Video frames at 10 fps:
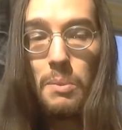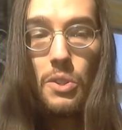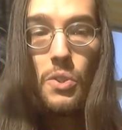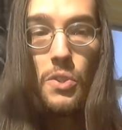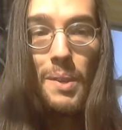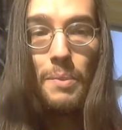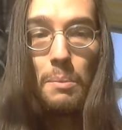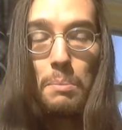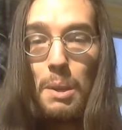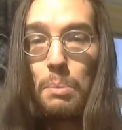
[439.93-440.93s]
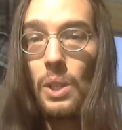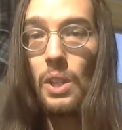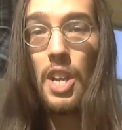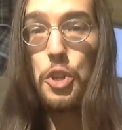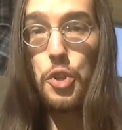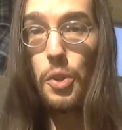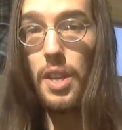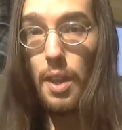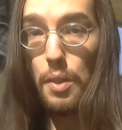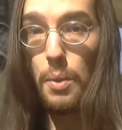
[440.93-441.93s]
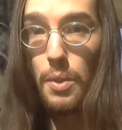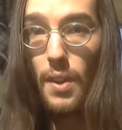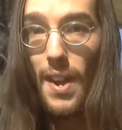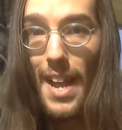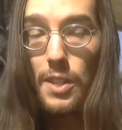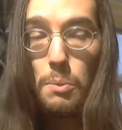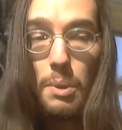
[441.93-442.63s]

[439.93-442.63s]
This is something people should get through their heads,